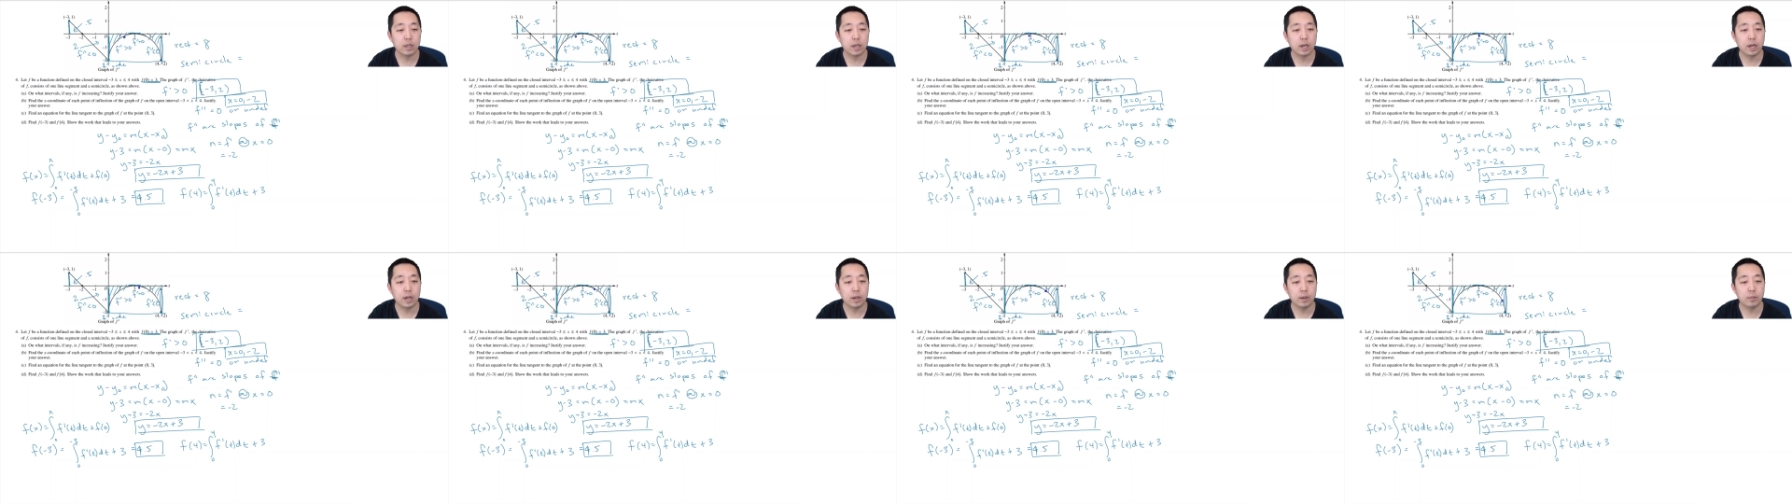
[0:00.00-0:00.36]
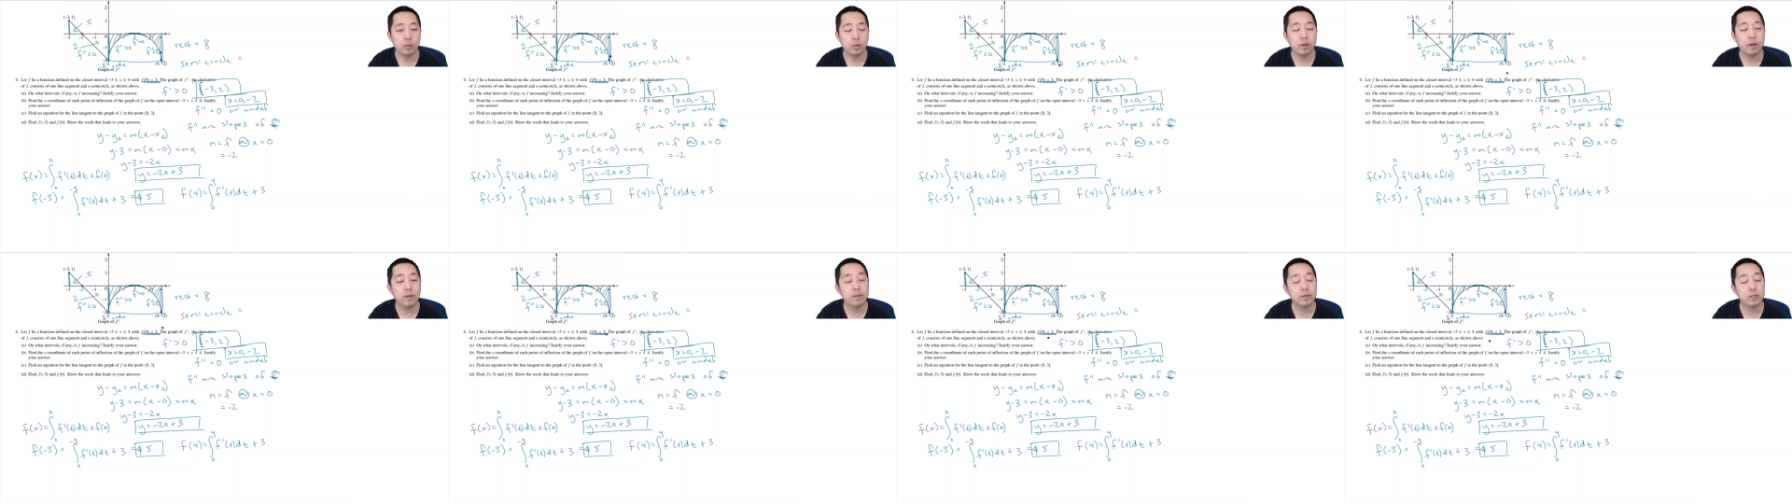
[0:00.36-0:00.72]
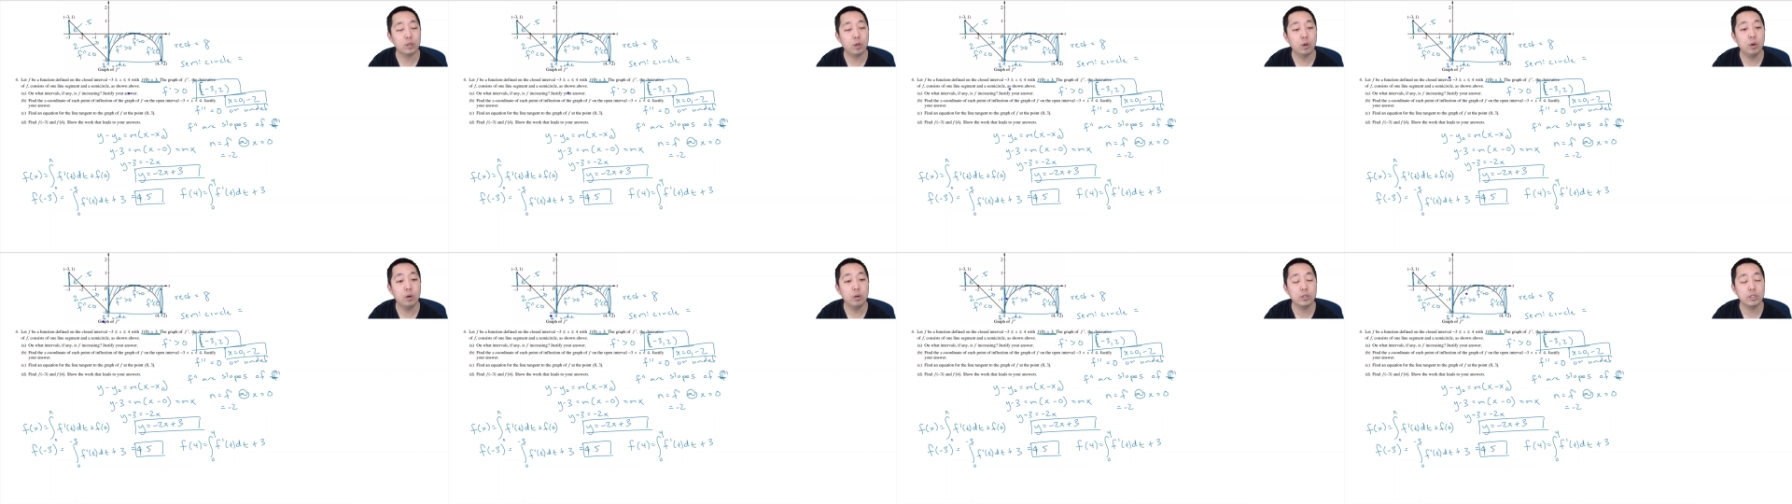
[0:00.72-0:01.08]
um, well, if it was a
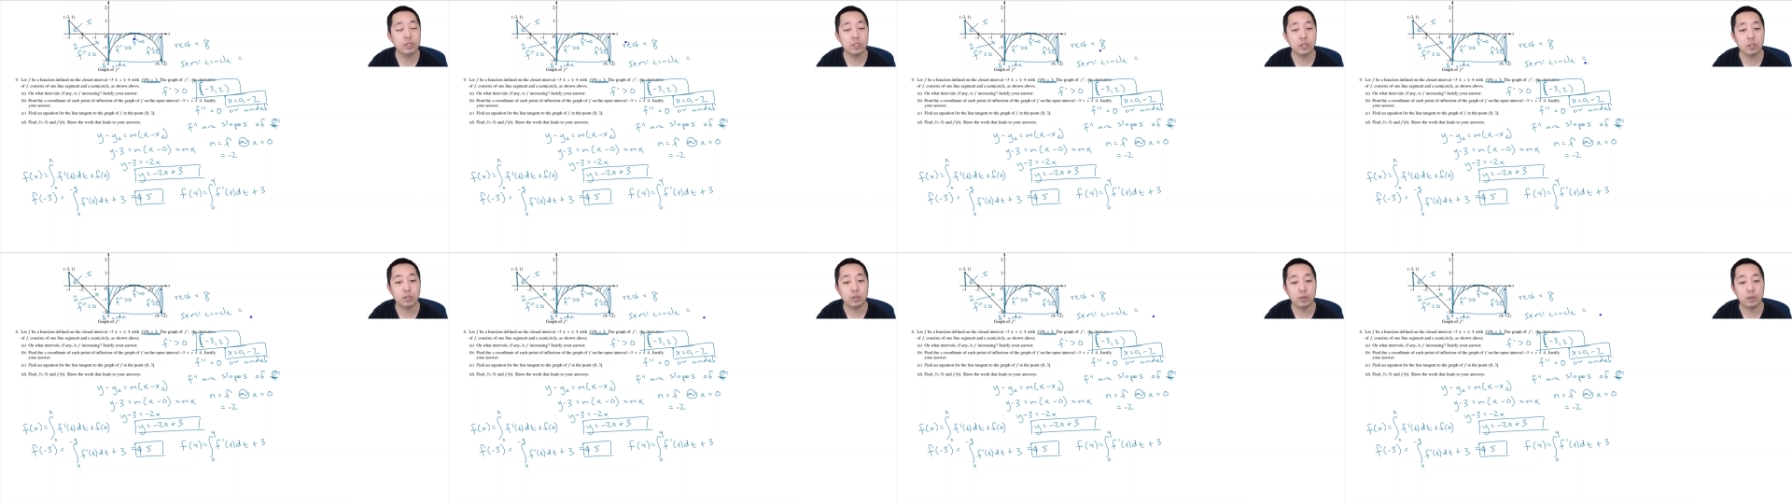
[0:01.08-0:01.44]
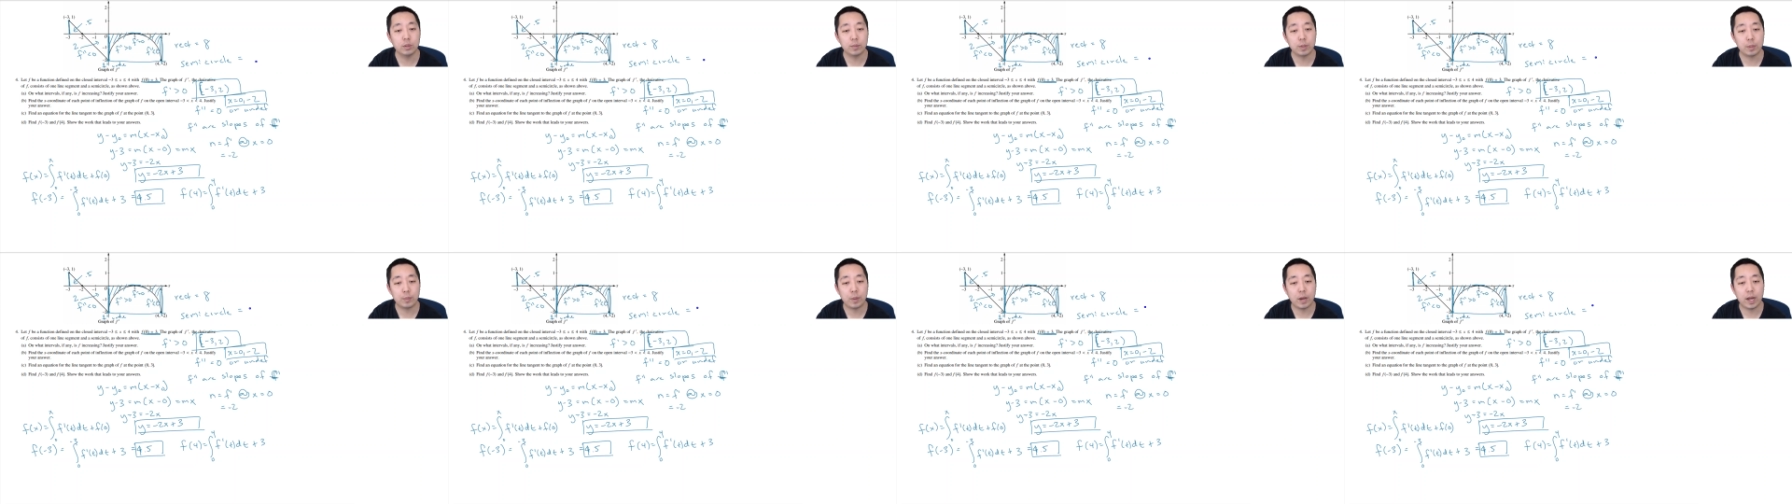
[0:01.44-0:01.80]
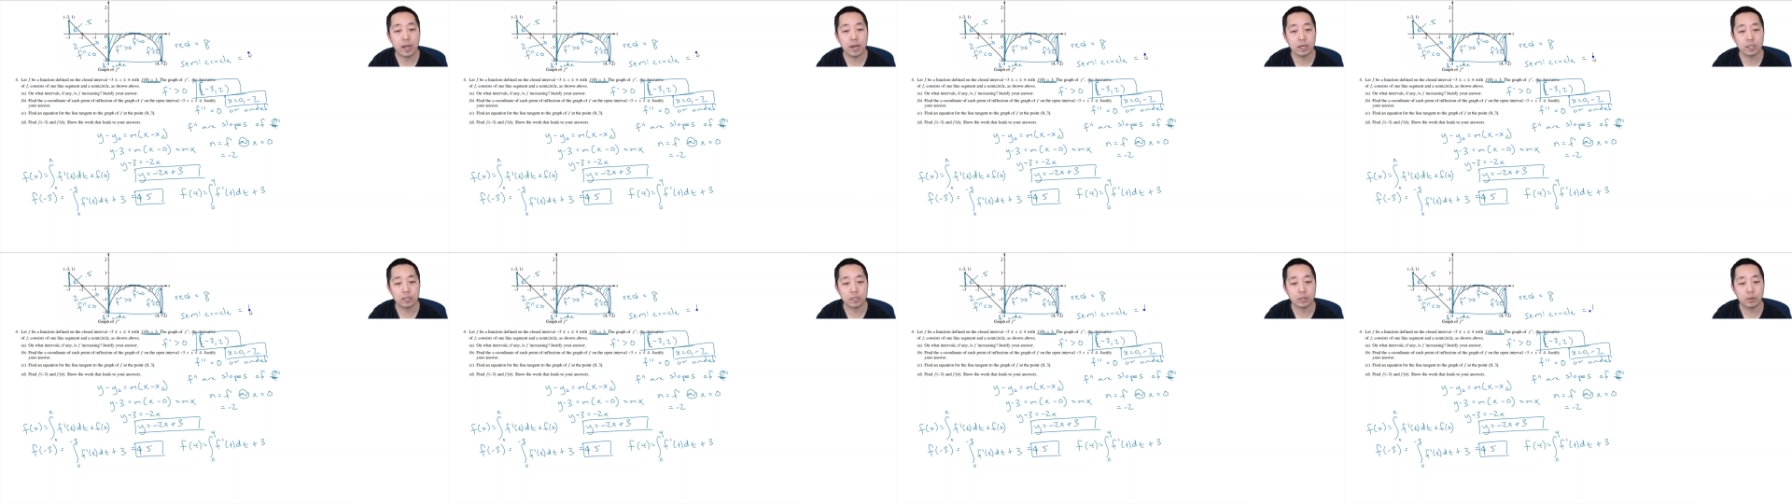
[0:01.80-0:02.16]
whole circle, it would be
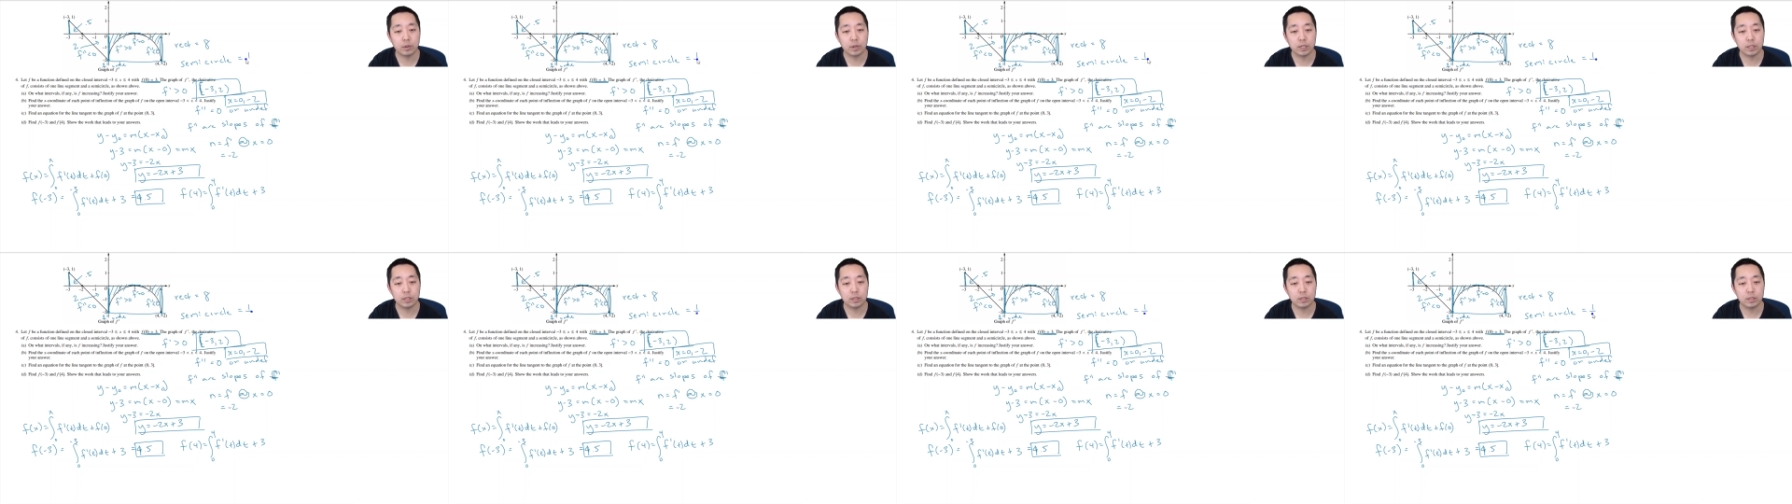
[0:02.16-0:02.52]
pi r squared.